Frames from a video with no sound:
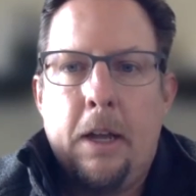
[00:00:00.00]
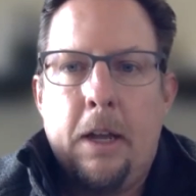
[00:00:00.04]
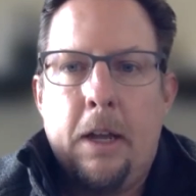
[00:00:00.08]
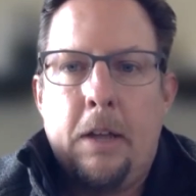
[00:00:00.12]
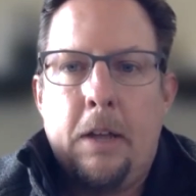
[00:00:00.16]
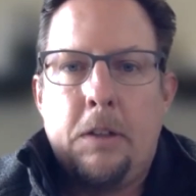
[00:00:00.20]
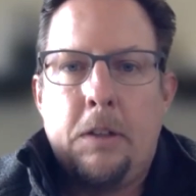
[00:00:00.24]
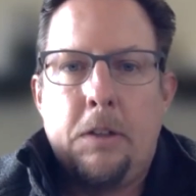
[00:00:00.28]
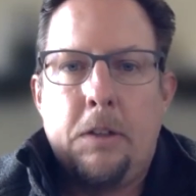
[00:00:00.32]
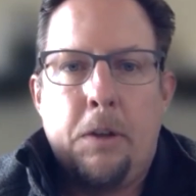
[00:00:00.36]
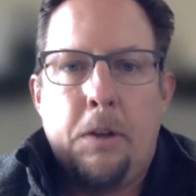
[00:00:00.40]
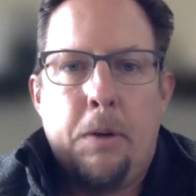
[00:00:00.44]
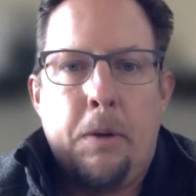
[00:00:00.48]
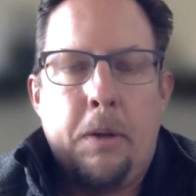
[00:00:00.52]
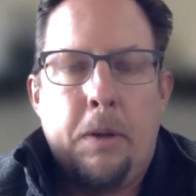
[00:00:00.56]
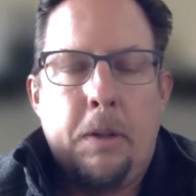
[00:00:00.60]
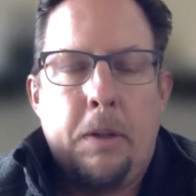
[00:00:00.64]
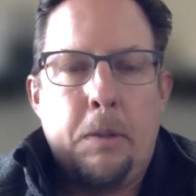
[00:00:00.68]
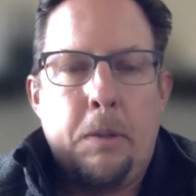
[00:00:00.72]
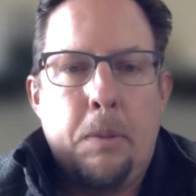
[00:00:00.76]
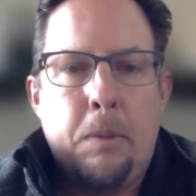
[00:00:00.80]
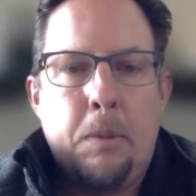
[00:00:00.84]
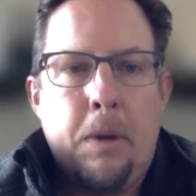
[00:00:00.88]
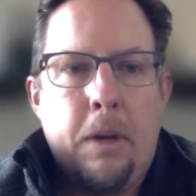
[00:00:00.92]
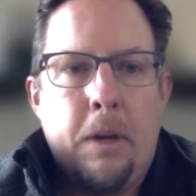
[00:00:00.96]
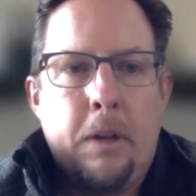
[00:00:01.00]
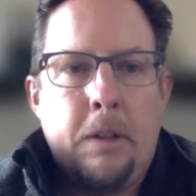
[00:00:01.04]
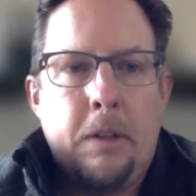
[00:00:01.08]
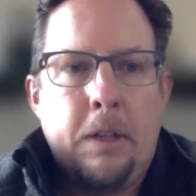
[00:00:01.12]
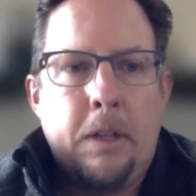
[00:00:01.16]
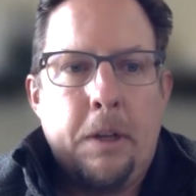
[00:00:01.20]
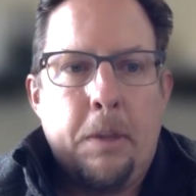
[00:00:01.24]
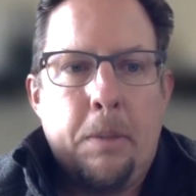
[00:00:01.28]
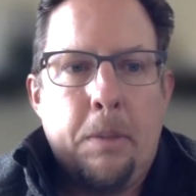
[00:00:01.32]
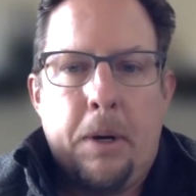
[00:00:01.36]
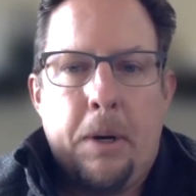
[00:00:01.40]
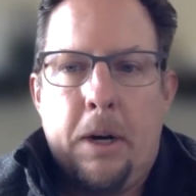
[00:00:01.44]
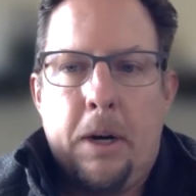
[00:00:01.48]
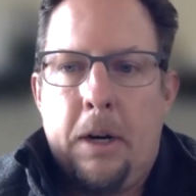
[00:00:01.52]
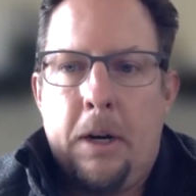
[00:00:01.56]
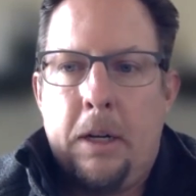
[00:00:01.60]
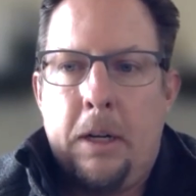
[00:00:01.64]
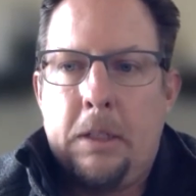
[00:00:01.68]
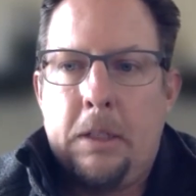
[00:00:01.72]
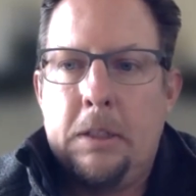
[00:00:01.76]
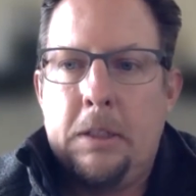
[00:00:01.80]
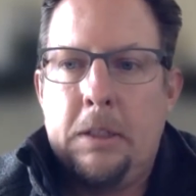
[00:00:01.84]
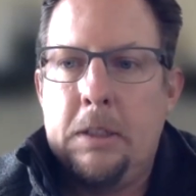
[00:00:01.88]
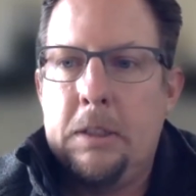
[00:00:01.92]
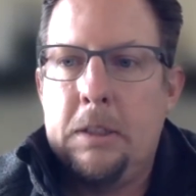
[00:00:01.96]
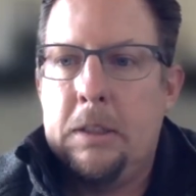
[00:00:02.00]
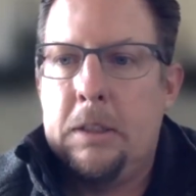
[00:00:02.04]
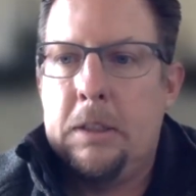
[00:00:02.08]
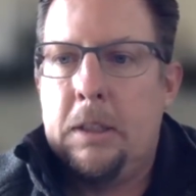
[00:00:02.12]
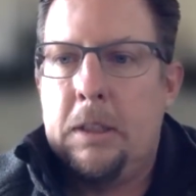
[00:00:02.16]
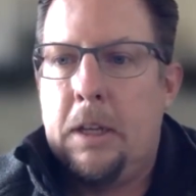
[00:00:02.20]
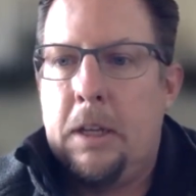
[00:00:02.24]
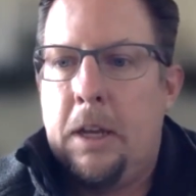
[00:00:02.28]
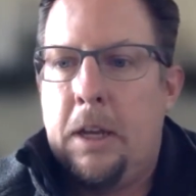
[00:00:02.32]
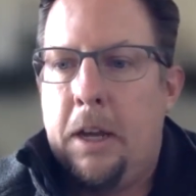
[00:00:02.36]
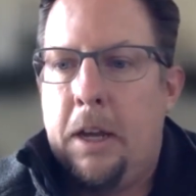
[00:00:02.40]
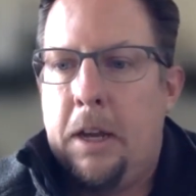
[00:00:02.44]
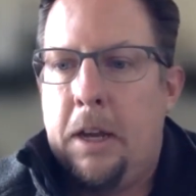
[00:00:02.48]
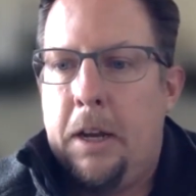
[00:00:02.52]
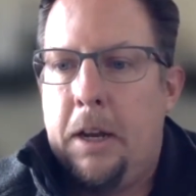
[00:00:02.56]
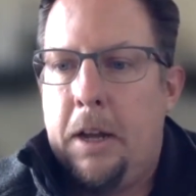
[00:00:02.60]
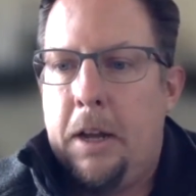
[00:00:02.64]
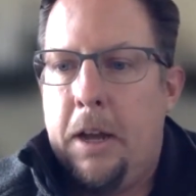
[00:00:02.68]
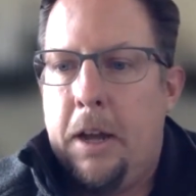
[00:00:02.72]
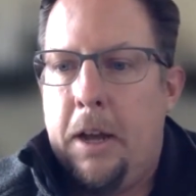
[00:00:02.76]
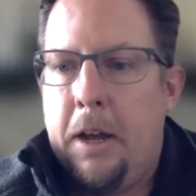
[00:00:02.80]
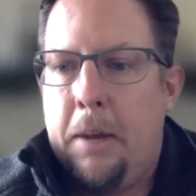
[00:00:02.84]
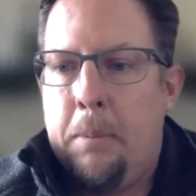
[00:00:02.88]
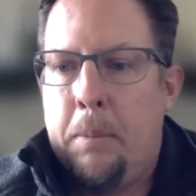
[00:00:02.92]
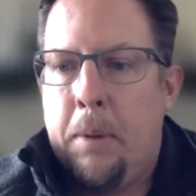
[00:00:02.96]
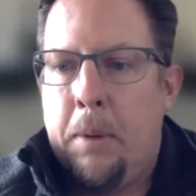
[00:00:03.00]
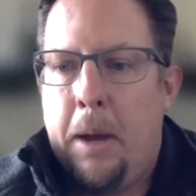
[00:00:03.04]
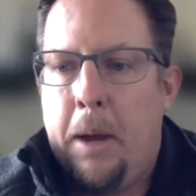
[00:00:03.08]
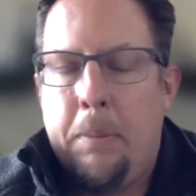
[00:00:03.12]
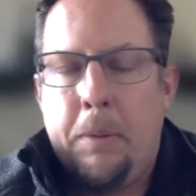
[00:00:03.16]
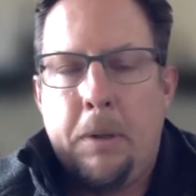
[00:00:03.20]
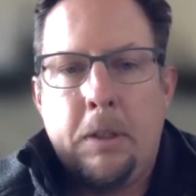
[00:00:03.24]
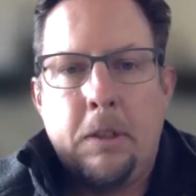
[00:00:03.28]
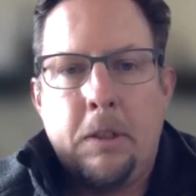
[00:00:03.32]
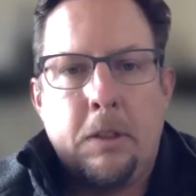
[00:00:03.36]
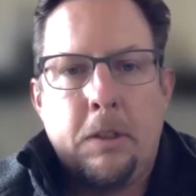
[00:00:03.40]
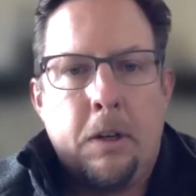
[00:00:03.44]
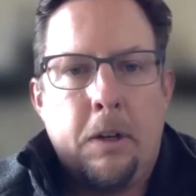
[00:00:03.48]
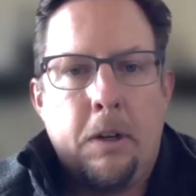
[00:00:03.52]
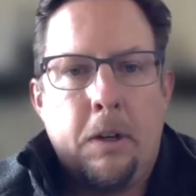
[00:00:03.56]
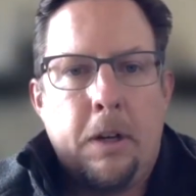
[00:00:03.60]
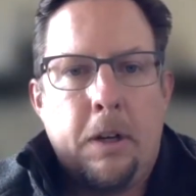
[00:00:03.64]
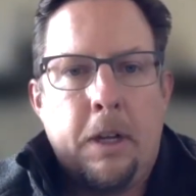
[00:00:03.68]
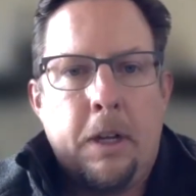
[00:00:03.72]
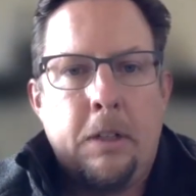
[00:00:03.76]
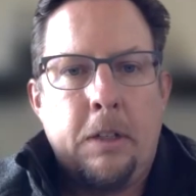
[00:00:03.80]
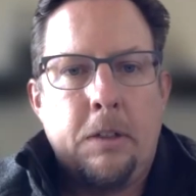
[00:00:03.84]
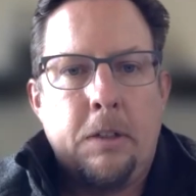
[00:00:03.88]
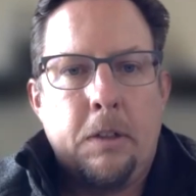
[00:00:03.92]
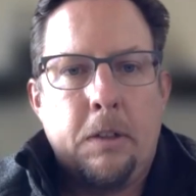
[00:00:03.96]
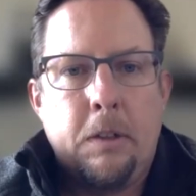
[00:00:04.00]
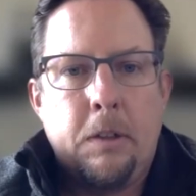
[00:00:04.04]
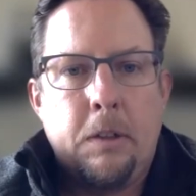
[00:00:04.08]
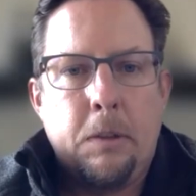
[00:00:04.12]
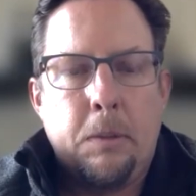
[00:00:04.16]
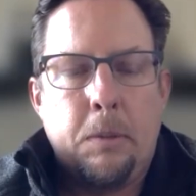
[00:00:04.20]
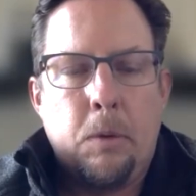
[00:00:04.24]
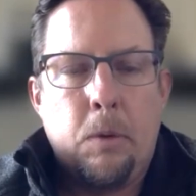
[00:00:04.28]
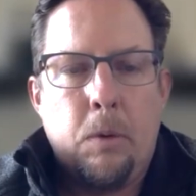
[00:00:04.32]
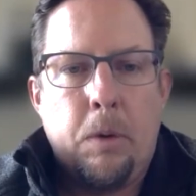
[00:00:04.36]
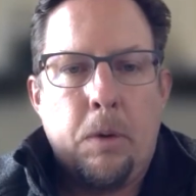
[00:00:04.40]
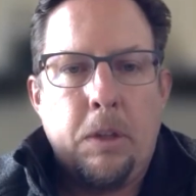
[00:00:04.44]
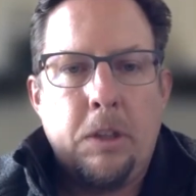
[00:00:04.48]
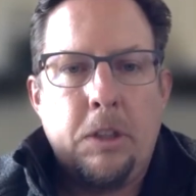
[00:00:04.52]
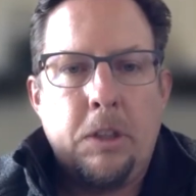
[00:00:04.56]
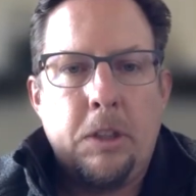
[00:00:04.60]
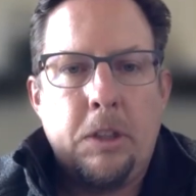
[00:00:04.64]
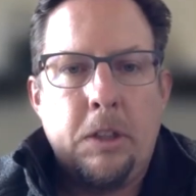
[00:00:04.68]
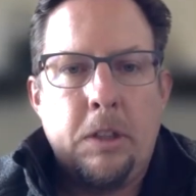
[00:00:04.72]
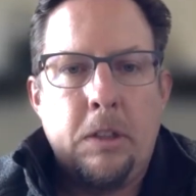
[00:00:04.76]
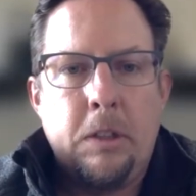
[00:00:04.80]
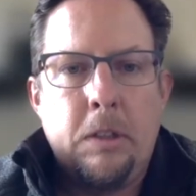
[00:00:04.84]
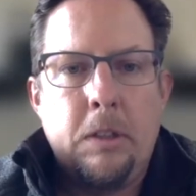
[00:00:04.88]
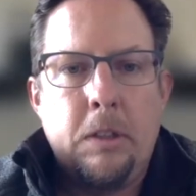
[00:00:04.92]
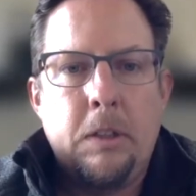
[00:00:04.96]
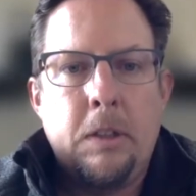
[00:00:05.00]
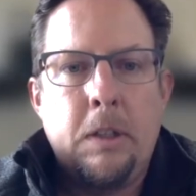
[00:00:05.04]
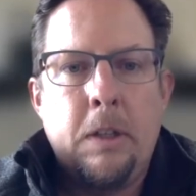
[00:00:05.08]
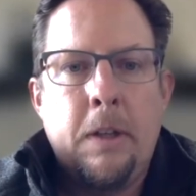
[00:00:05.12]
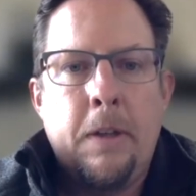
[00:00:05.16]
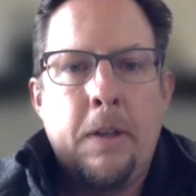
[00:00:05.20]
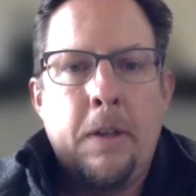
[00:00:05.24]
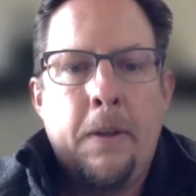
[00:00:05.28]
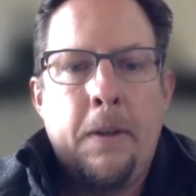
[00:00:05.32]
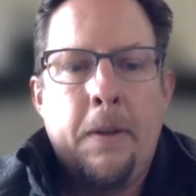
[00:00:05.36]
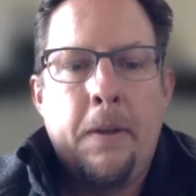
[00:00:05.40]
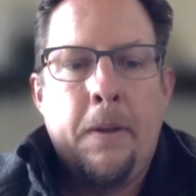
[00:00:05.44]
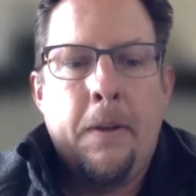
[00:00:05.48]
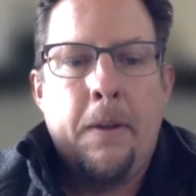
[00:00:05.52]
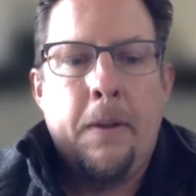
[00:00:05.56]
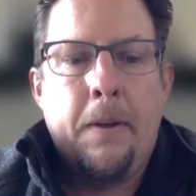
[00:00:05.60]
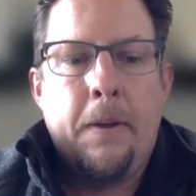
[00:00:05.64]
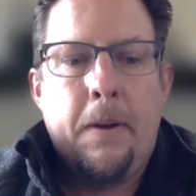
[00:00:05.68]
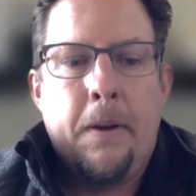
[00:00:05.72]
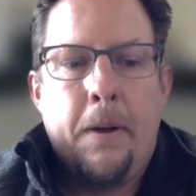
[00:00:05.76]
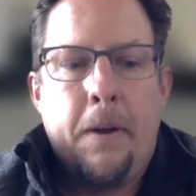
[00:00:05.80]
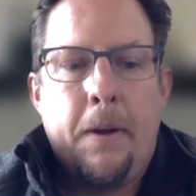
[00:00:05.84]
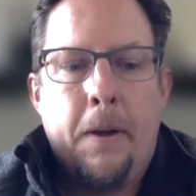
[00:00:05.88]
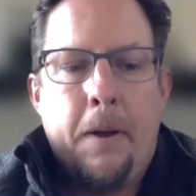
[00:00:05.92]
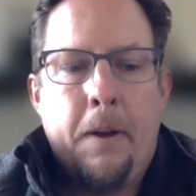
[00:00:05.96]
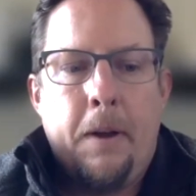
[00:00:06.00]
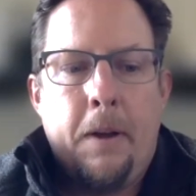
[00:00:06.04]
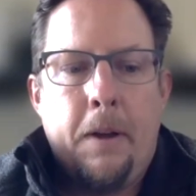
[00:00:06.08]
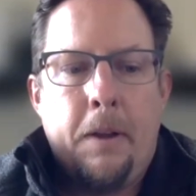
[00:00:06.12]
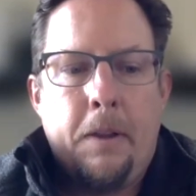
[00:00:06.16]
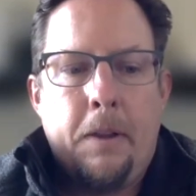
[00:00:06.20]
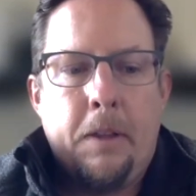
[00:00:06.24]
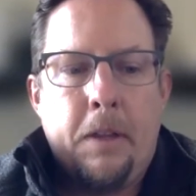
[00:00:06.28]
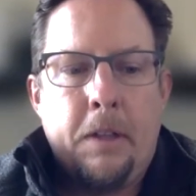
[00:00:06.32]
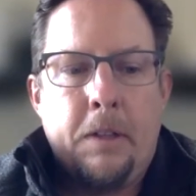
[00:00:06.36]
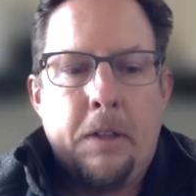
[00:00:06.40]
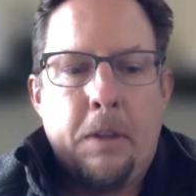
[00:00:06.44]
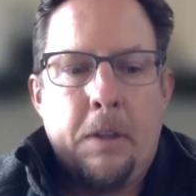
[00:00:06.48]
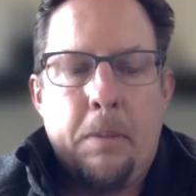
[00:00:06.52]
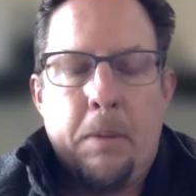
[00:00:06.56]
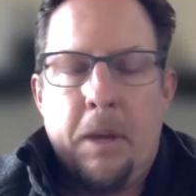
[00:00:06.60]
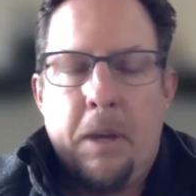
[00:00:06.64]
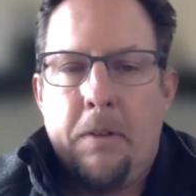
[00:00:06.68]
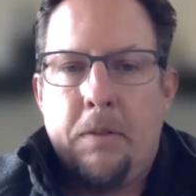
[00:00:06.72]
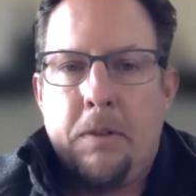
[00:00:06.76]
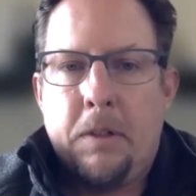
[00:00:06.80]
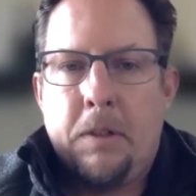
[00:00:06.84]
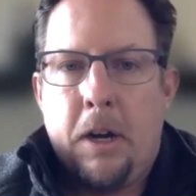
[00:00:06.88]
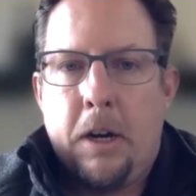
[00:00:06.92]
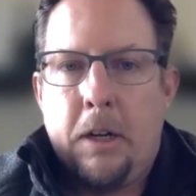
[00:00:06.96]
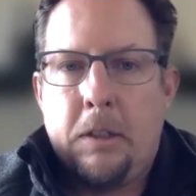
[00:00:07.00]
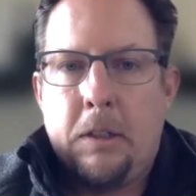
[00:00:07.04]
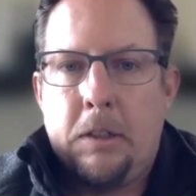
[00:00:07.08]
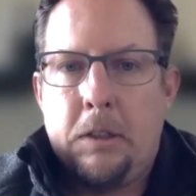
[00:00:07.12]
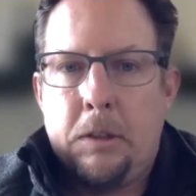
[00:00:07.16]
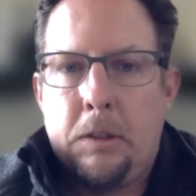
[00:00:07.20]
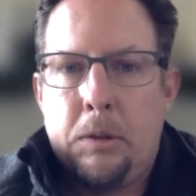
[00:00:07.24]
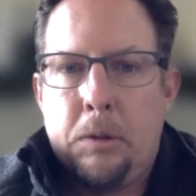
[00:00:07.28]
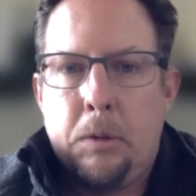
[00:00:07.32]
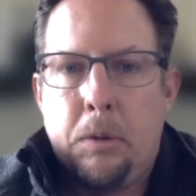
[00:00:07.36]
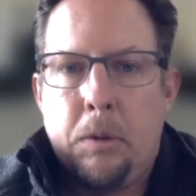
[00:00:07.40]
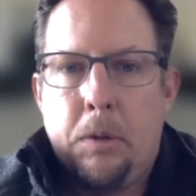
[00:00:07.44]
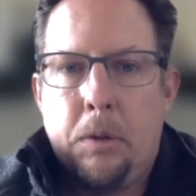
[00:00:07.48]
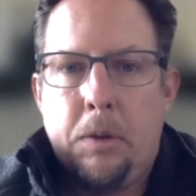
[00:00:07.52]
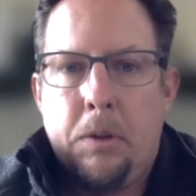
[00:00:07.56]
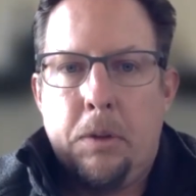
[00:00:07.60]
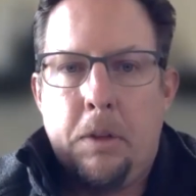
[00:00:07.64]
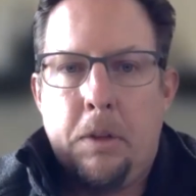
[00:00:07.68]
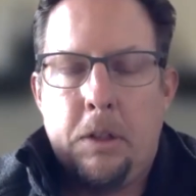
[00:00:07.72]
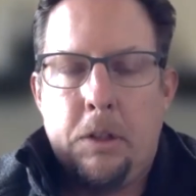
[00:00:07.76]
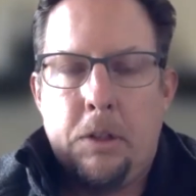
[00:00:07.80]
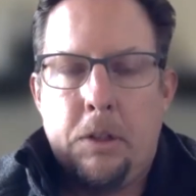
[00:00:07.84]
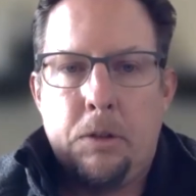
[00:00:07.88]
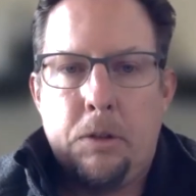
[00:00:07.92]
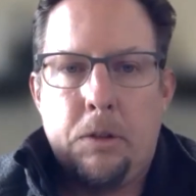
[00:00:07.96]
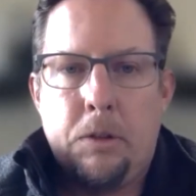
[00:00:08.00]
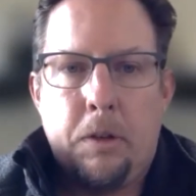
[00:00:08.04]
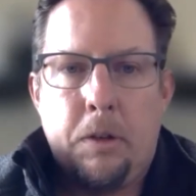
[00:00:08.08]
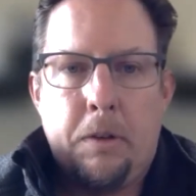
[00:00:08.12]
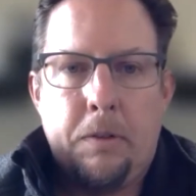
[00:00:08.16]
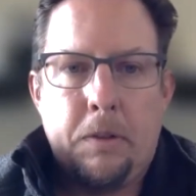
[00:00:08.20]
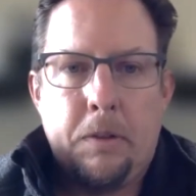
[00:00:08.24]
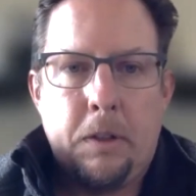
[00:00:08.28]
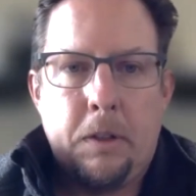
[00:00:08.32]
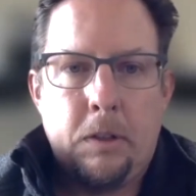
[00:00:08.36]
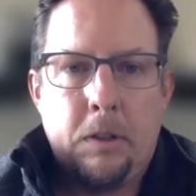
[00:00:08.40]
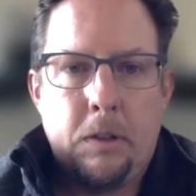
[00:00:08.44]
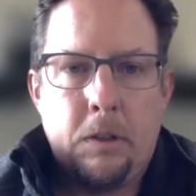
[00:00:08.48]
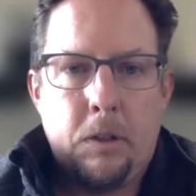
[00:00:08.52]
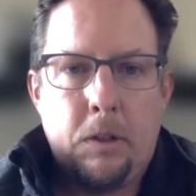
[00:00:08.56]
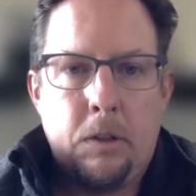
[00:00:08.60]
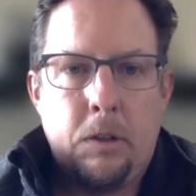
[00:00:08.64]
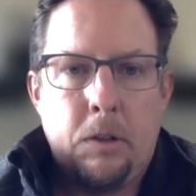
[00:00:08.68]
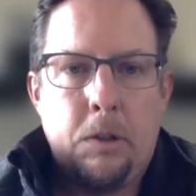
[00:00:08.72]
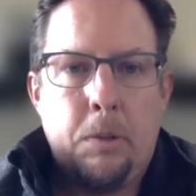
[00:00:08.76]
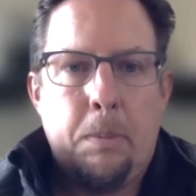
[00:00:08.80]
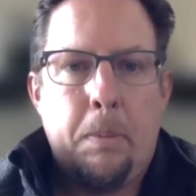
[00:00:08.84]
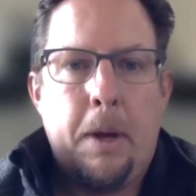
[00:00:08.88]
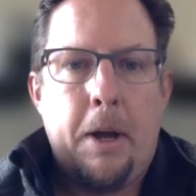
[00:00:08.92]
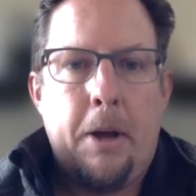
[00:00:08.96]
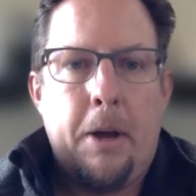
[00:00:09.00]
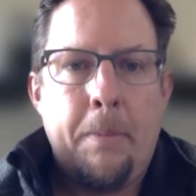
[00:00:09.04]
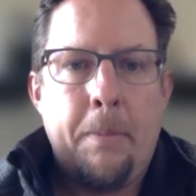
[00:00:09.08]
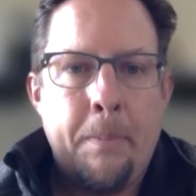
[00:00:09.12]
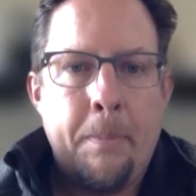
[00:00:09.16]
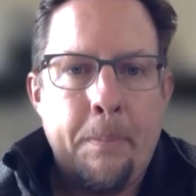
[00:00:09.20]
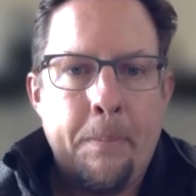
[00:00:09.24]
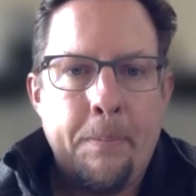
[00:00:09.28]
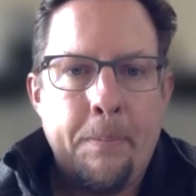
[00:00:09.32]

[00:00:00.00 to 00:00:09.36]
And so at this point, I'll take a pause. And I'm happy to start answering some questions on things I may have talked to you or things you still have concerns about.